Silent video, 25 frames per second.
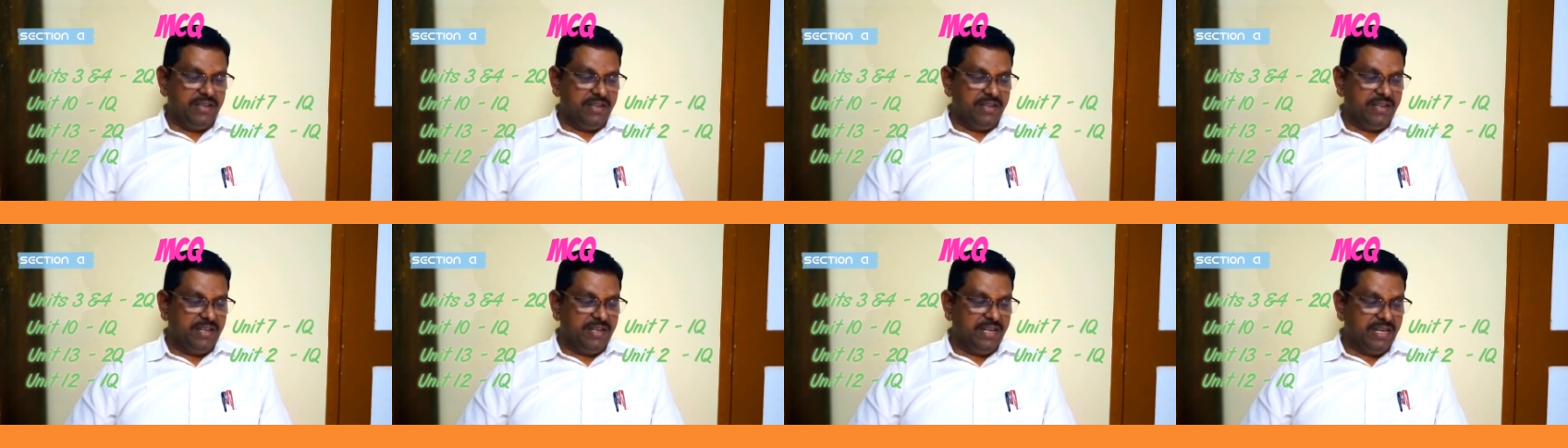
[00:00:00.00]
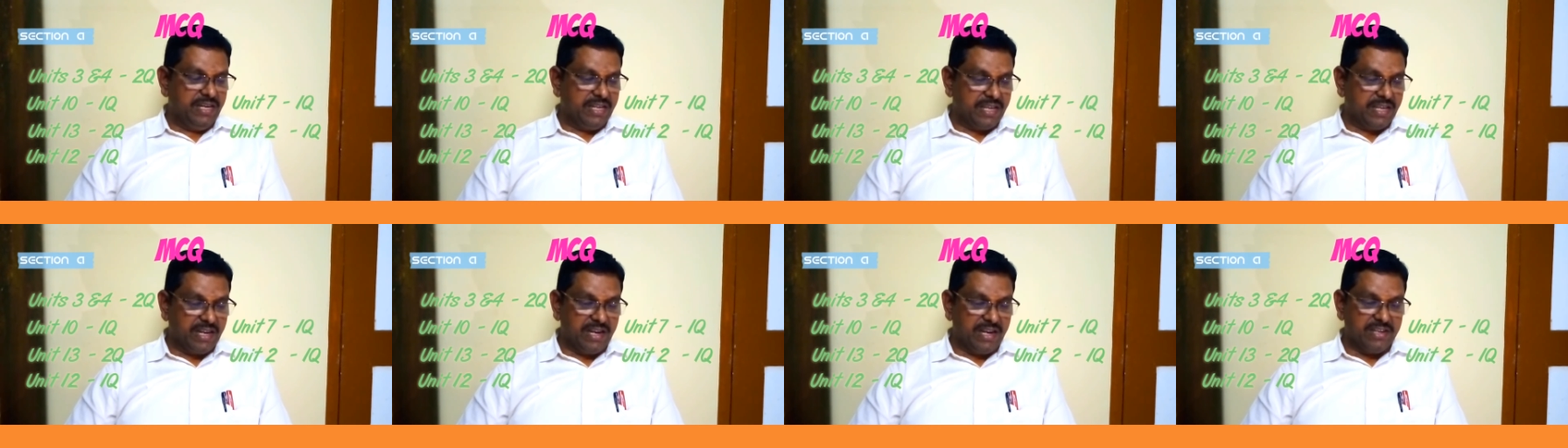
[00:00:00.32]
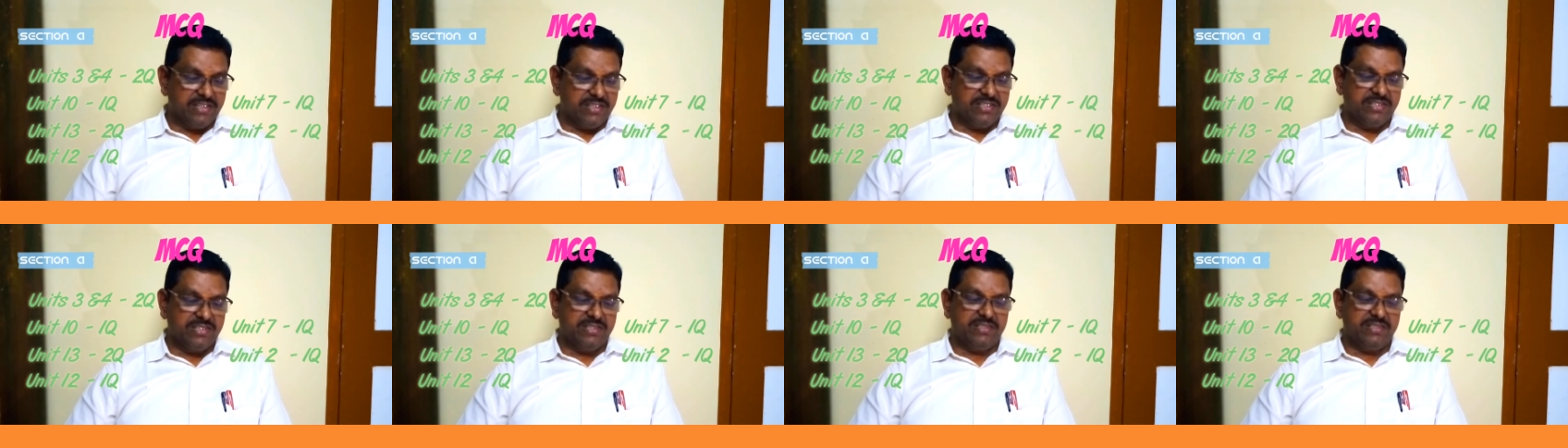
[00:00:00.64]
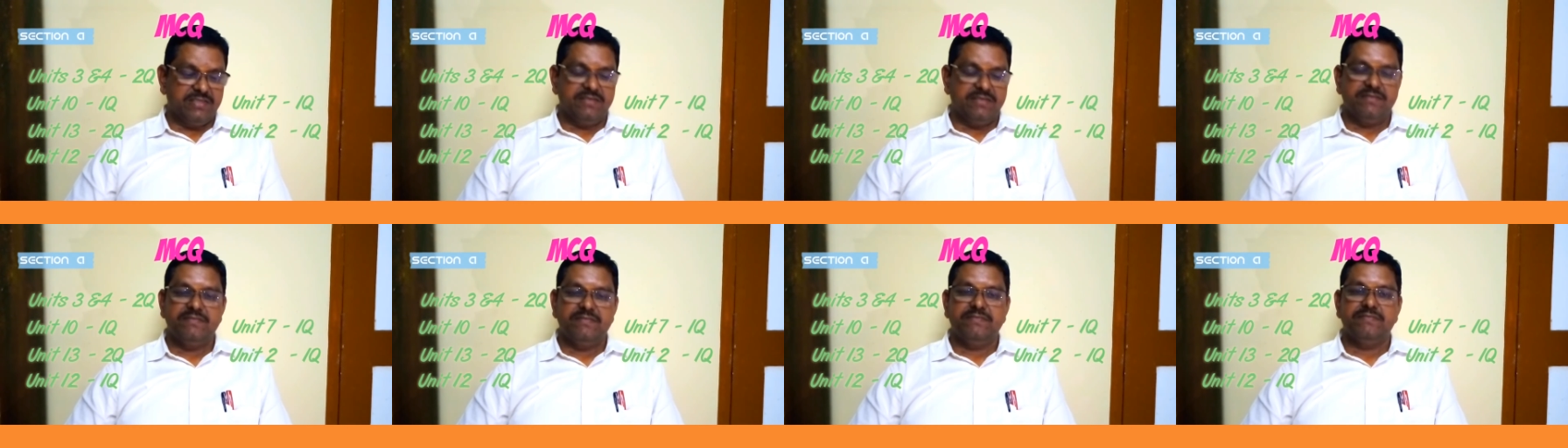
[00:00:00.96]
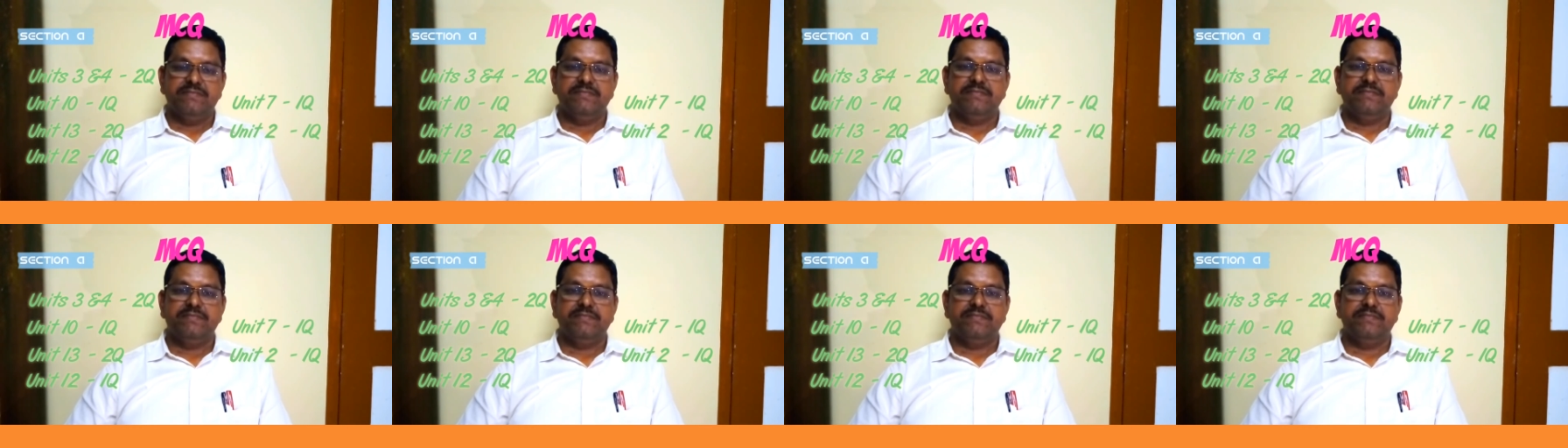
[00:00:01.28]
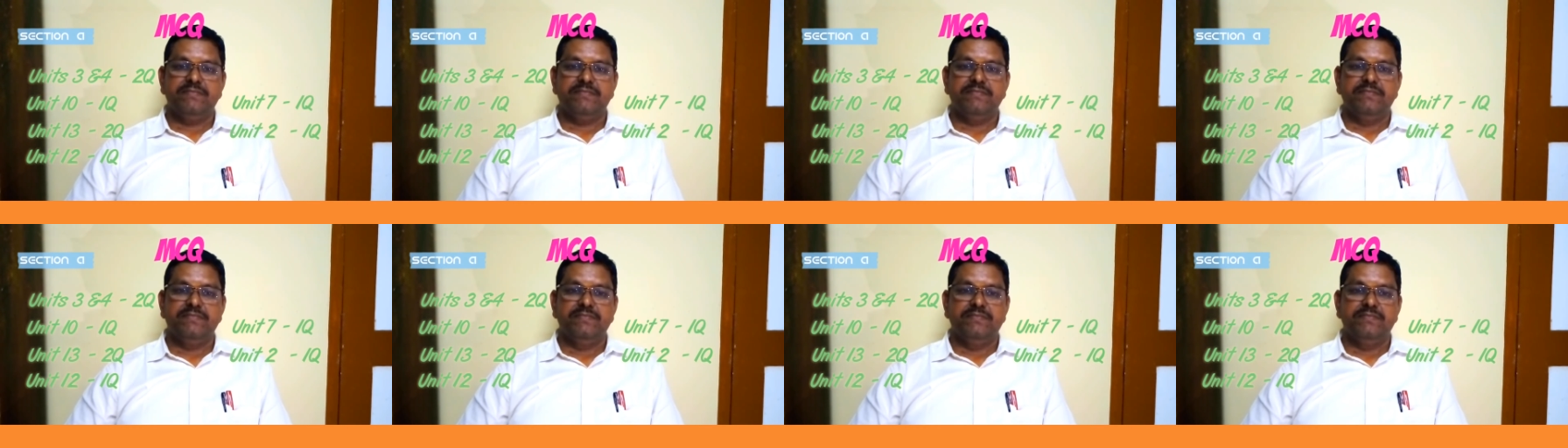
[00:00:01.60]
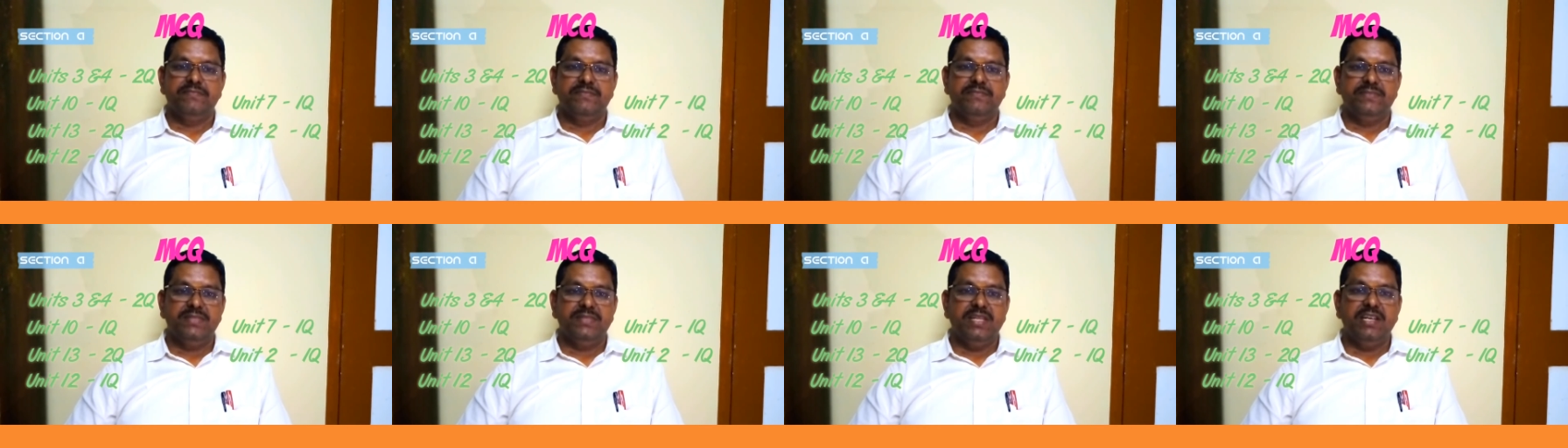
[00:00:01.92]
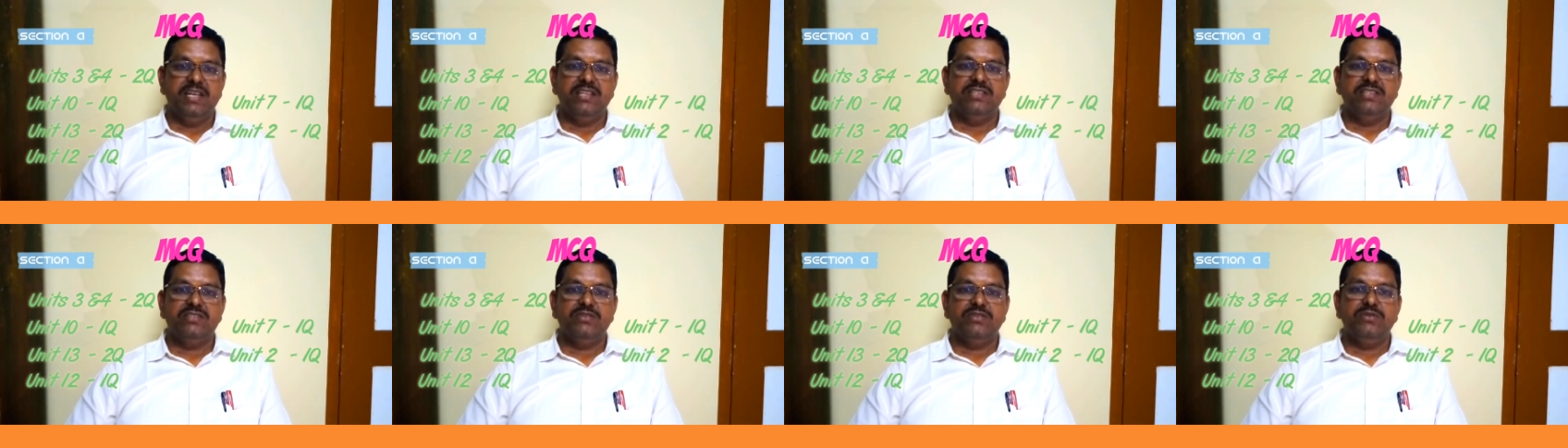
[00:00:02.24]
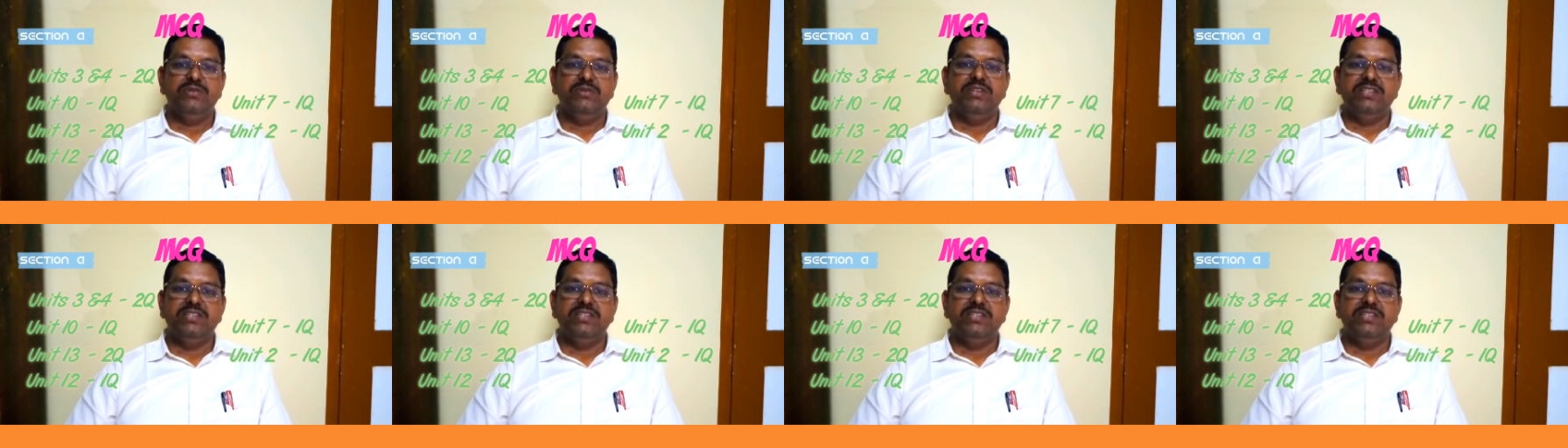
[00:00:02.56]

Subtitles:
integrals, that is unit